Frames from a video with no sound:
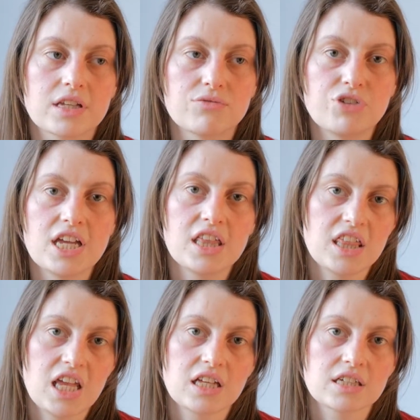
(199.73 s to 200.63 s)

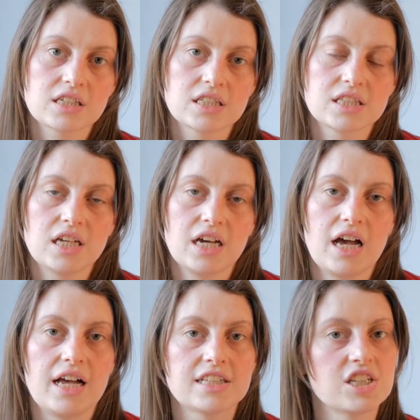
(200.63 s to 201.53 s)
rethinks
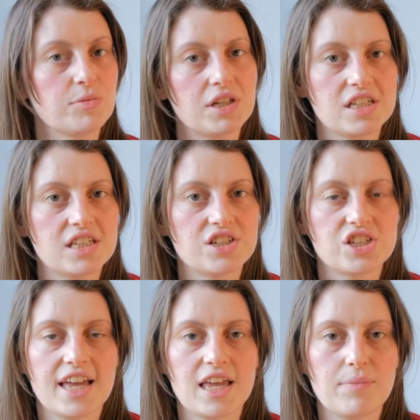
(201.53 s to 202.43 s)
some of the
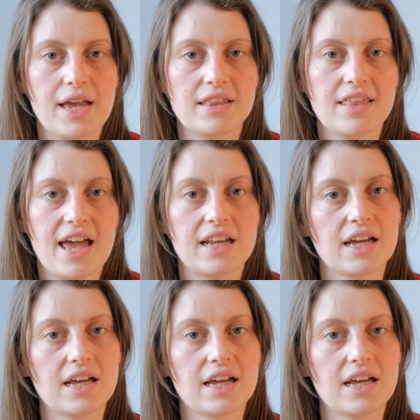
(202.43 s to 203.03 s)
decisions that he made then,